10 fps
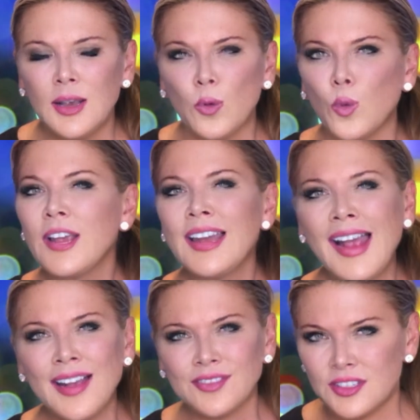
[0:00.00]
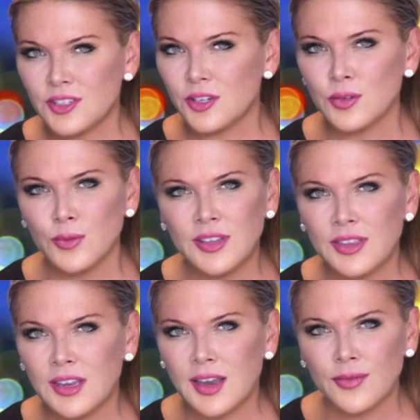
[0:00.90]
We're going to have to start to
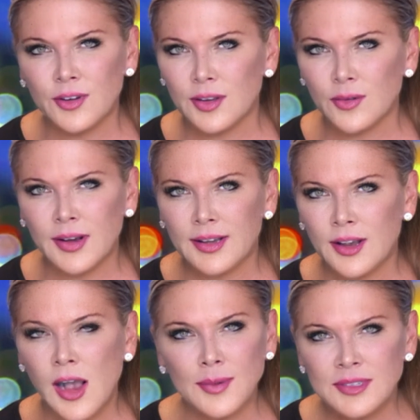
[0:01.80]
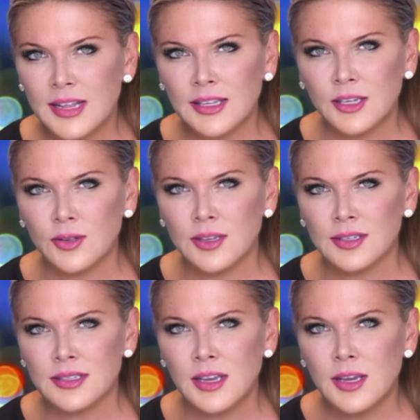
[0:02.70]
rethink everything right now. I'm telling you
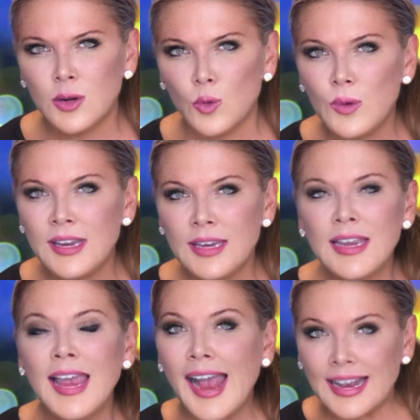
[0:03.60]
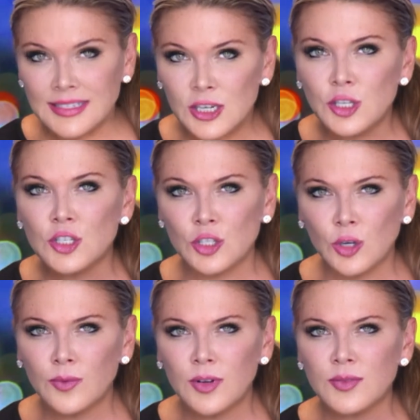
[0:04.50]
this. We as
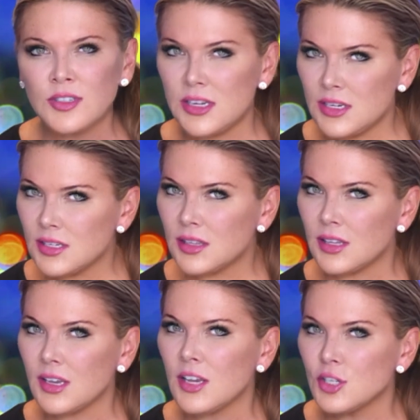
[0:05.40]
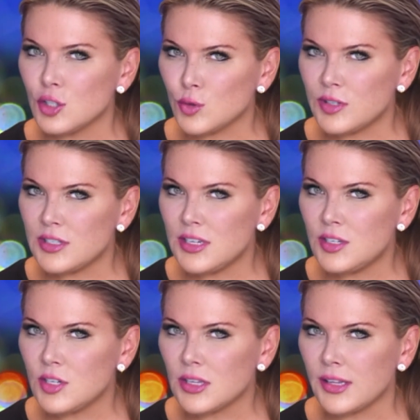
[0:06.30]
conservatives need to think
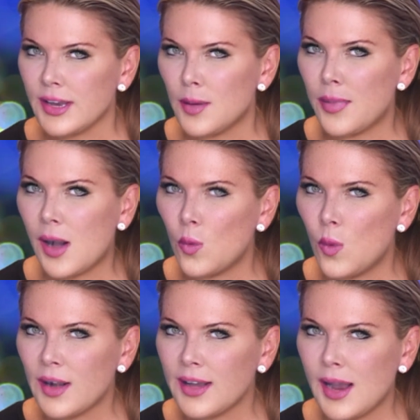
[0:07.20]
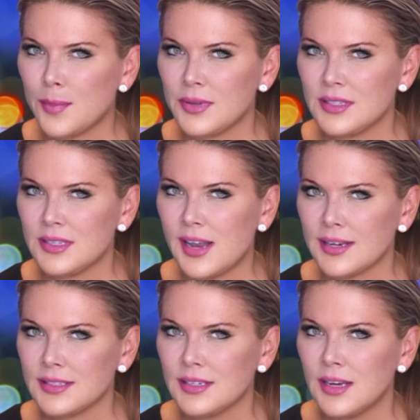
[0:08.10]
strategically about what happens
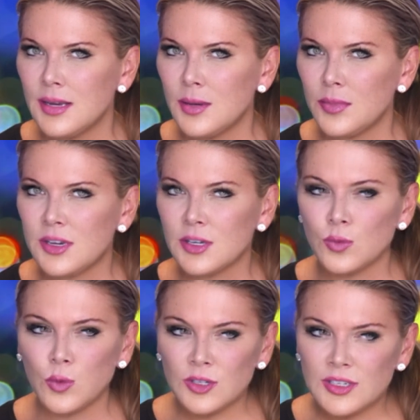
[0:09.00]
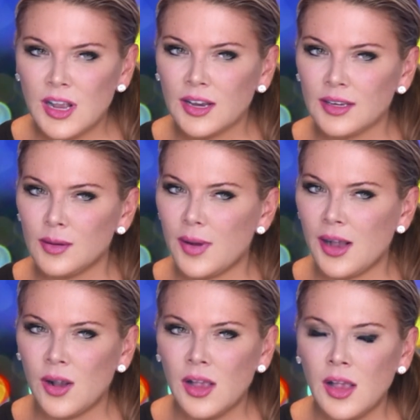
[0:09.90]
next because we're talking
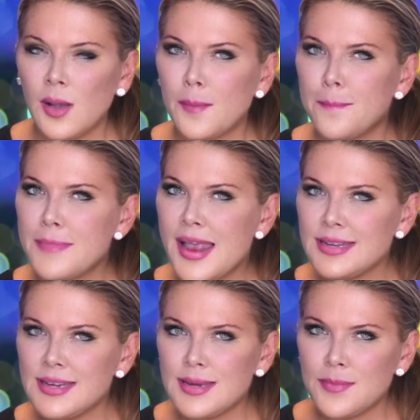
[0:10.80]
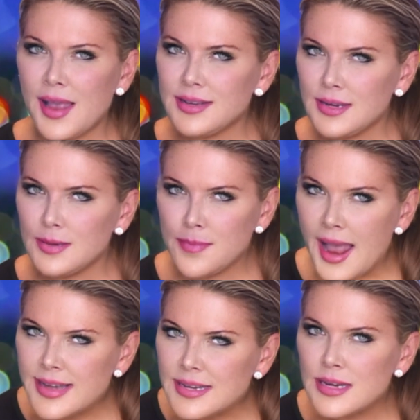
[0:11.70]
about many, many,
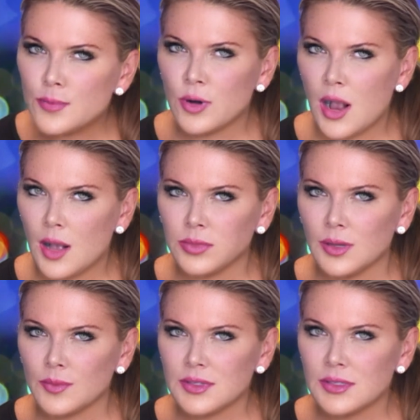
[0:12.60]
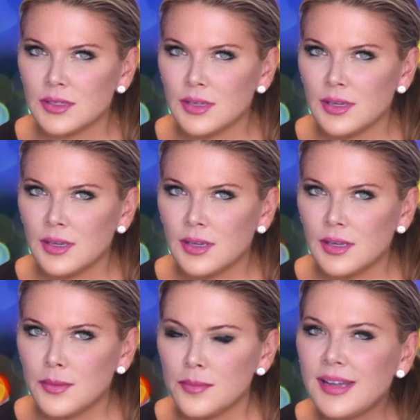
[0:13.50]
many problems,
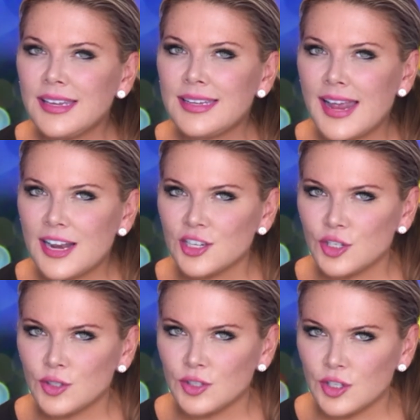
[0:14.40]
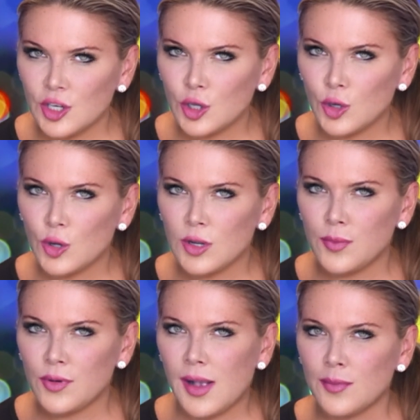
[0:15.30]
many national security
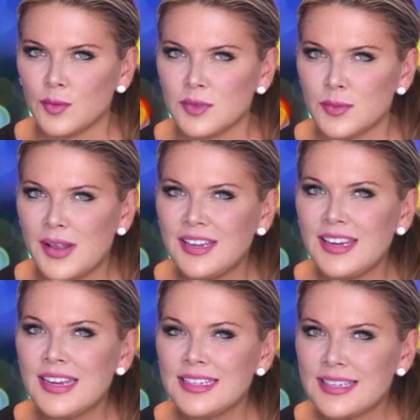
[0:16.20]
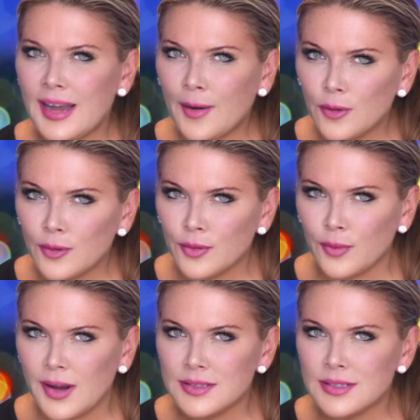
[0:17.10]
problems, many terror
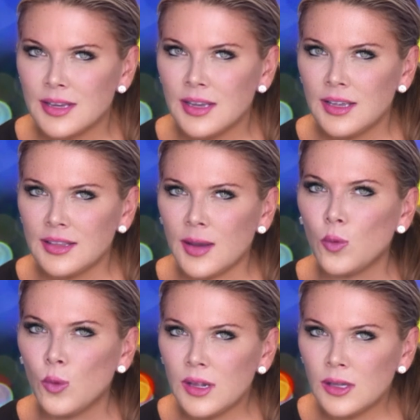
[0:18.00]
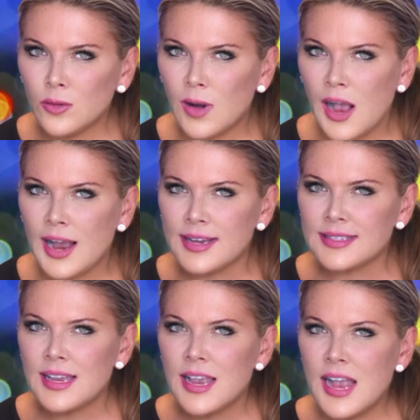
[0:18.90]
threats that will
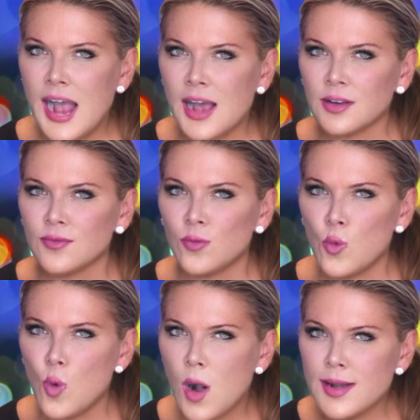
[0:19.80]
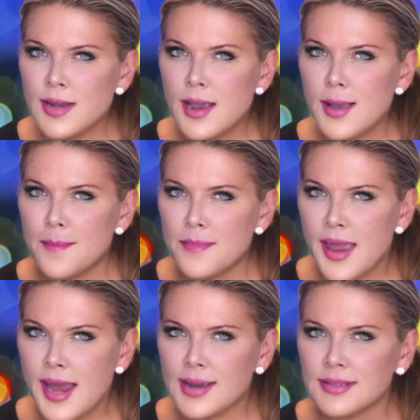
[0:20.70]
arise out of one
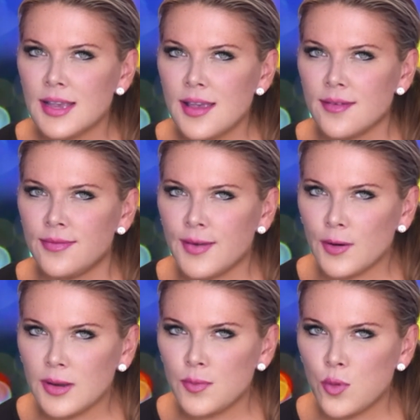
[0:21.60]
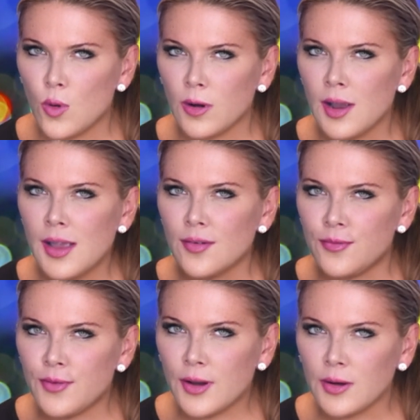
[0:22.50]
man's very poor,
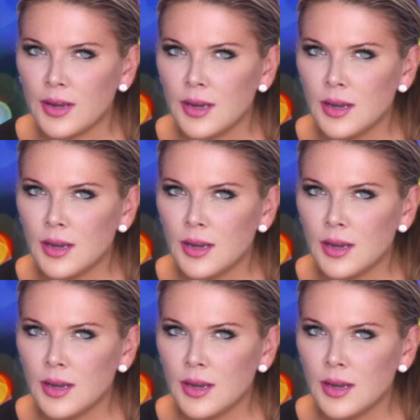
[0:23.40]
very